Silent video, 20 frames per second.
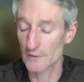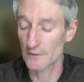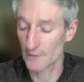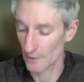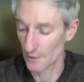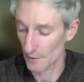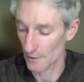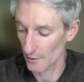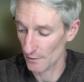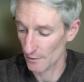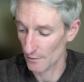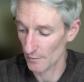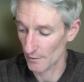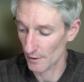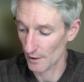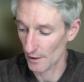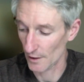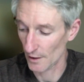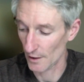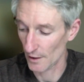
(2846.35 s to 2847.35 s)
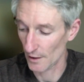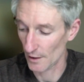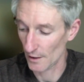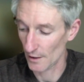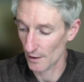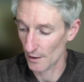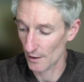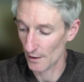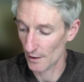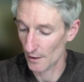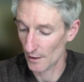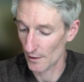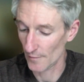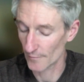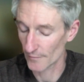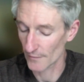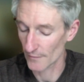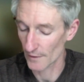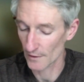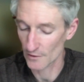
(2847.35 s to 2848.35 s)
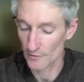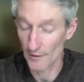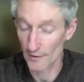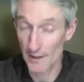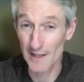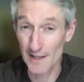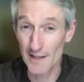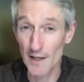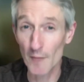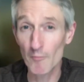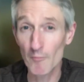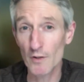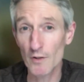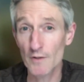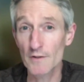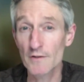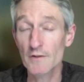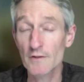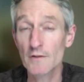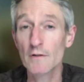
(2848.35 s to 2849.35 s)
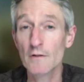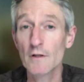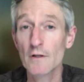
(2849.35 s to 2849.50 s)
to training numbers,